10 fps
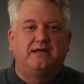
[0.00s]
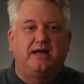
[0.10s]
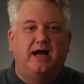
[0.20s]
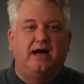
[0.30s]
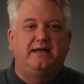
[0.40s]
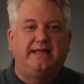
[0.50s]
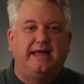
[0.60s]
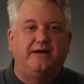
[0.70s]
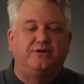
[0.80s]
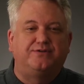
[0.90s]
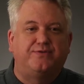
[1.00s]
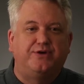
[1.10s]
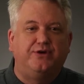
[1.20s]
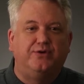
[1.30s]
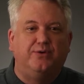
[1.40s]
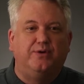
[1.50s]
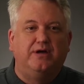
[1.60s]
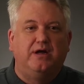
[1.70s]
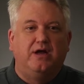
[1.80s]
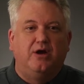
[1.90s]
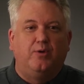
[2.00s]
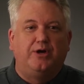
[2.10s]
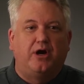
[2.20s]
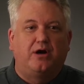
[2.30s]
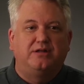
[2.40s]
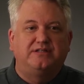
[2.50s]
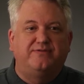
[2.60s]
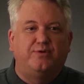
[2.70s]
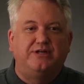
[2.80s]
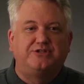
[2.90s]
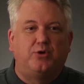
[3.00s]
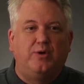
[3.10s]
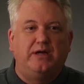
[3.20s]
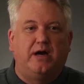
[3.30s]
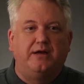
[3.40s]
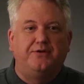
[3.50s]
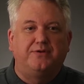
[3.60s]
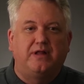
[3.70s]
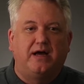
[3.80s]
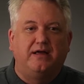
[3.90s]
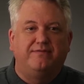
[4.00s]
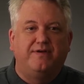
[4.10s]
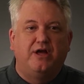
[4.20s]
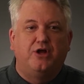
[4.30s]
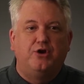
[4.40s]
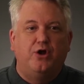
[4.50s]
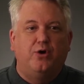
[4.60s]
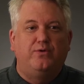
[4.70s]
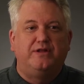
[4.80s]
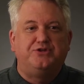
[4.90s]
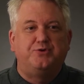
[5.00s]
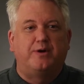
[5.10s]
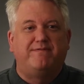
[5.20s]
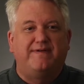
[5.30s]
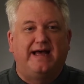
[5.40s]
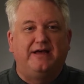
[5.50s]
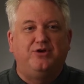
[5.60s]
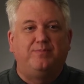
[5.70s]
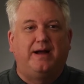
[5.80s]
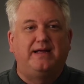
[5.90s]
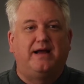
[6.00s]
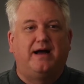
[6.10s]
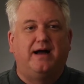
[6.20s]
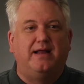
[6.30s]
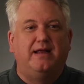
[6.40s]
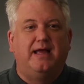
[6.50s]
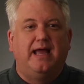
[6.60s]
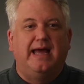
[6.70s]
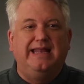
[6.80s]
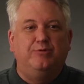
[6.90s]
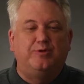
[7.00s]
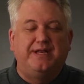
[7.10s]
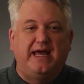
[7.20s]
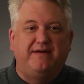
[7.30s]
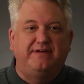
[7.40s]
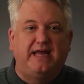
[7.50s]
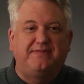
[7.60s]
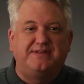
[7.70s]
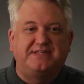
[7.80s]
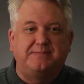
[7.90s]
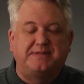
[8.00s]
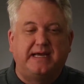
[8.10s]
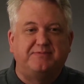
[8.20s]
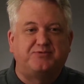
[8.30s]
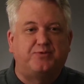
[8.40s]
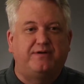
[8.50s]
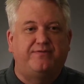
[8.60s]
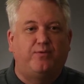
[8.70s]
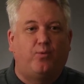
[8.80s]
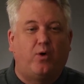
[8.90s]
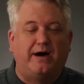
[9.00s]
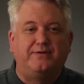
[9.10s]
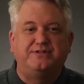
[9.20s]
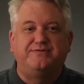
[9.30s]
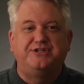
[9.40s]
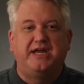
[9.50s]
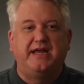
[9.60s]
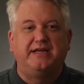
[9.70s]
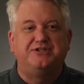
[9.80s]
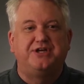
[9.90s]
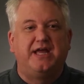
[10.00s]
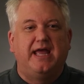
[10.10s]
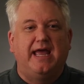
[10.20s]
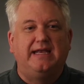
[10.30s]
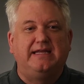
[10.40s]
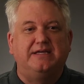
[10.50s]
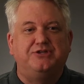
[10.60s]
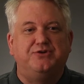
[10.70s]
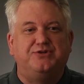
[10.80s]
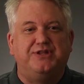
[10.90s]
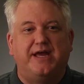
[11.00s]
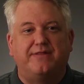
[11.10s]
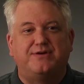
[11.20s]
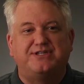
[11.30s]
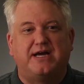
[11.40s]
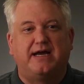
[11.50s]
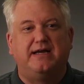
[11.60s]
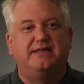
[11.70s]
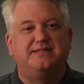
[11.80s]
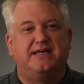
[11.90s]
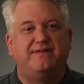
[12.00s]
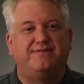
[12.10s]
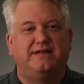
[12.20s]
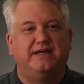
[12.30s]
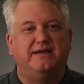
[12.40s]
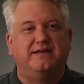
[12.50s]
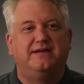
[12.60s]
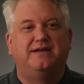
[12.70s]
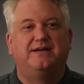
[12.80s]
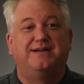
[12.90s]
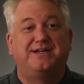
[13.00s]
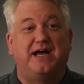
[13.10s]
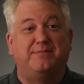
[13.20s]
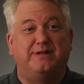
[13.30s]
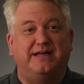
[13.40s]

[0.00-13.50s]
God cares for you. Regardless of what is going on in your life, know that you are valued by God, and He will navigate the sometimes rough waters of change and get you to the other side safely. God